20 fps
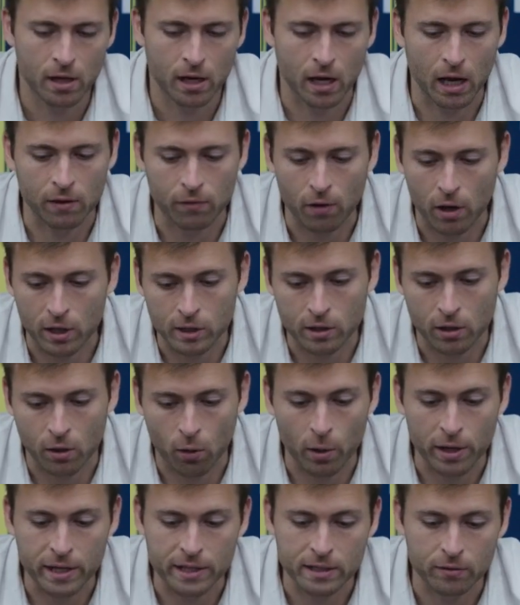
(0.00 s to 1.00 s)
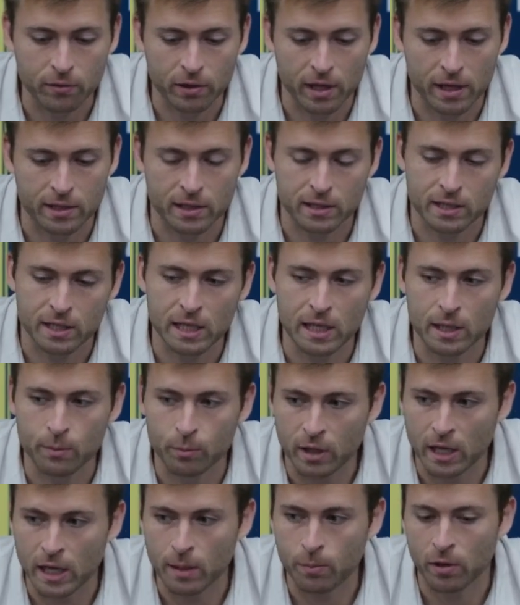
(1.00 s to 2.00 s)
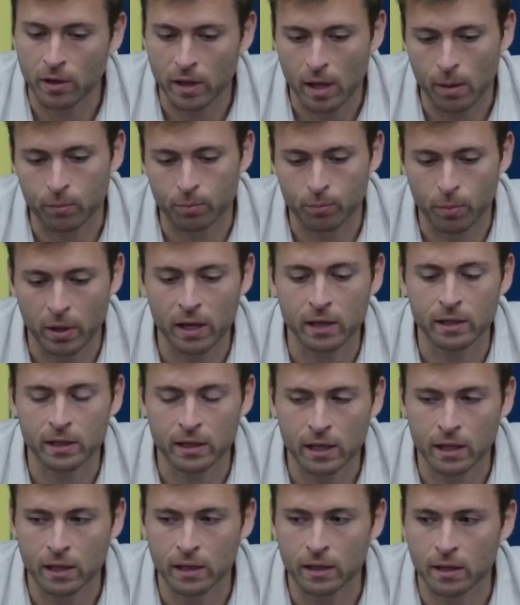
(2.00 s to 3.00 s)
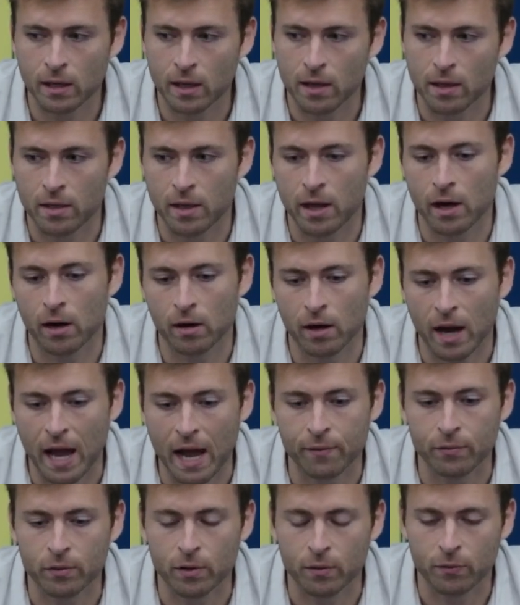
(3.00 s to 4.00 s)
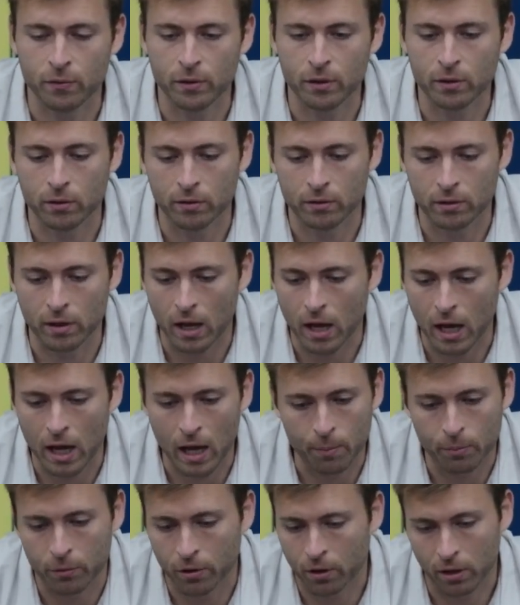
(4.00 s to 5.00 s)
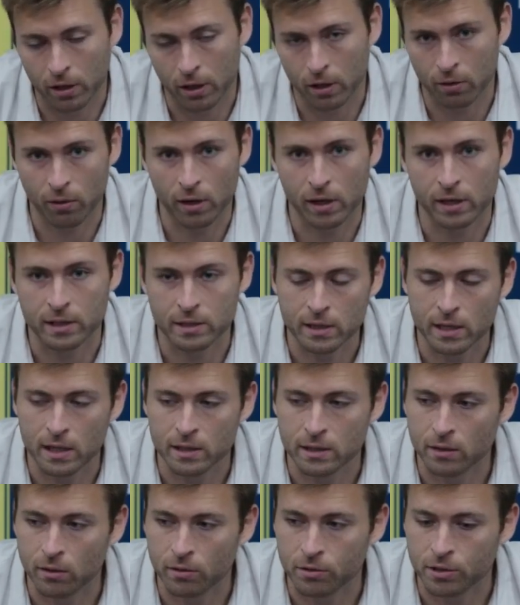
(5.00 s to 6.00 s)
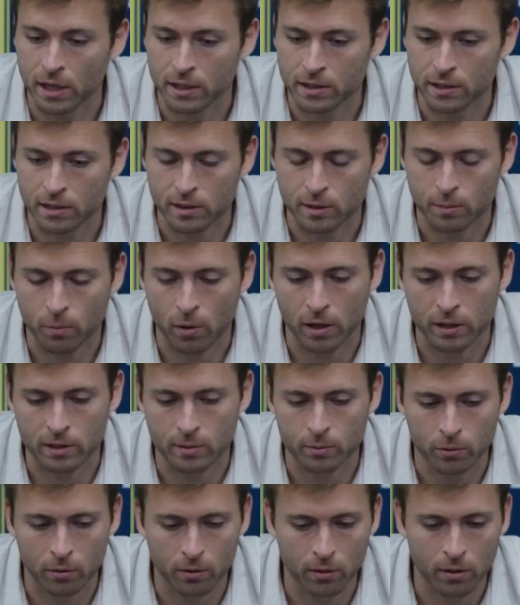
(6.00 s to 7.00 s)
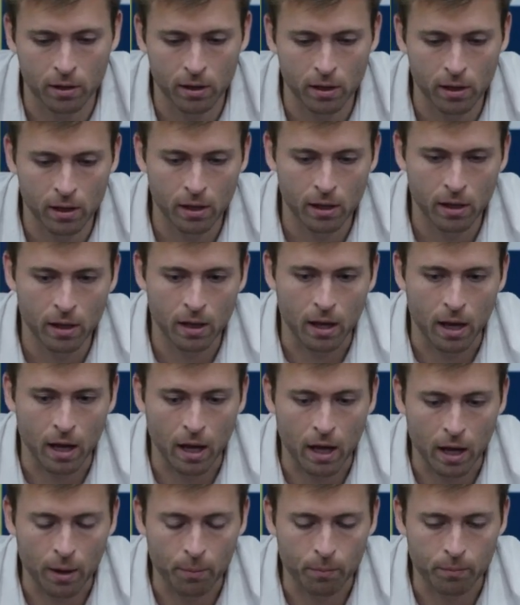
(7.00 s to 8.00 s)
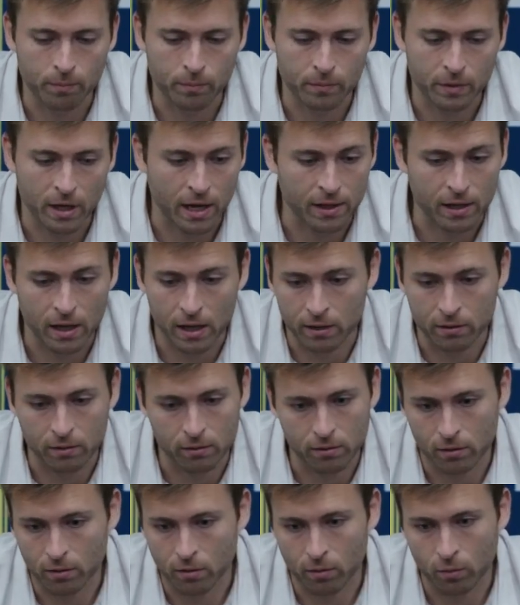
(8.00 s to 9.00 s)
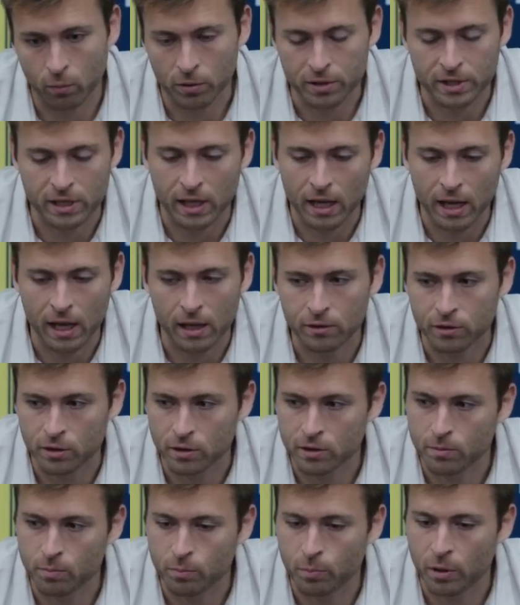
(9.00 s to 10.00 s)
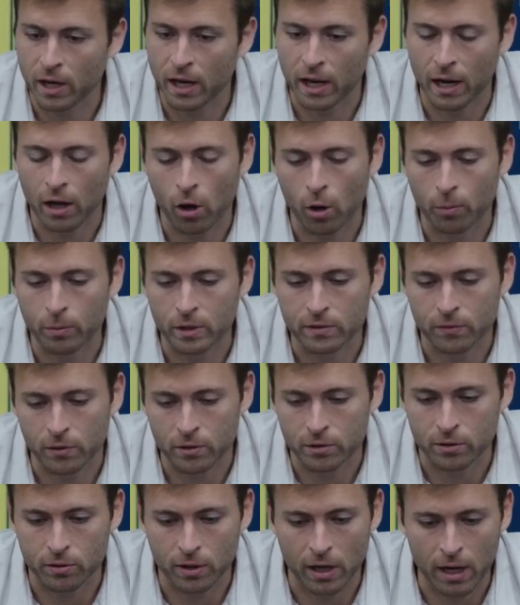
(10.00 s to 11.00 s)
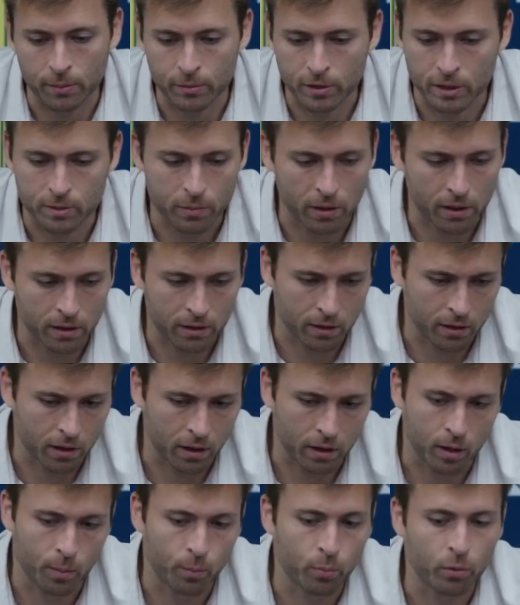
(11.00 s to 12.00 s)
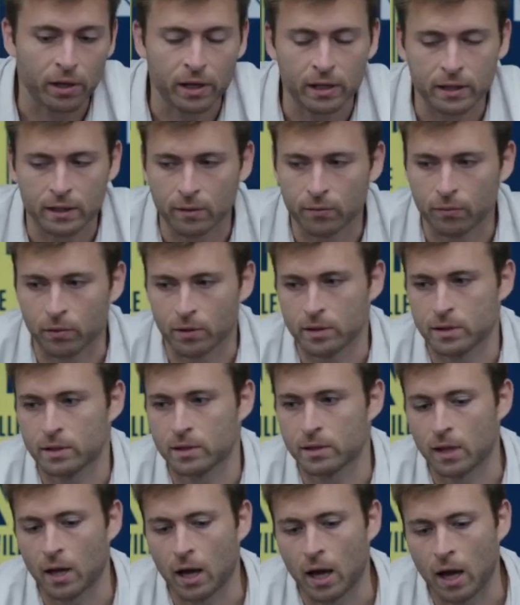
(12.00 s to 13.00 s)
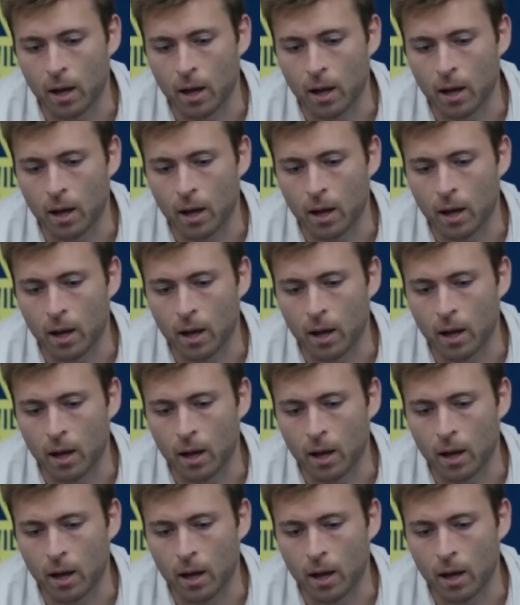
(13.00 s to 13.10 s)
kind of us cohesively as a team, keeping them pinned in their half of the field. They're going to create as little chances as possible. And then, once again, just being at home these first two games has been a complete difference.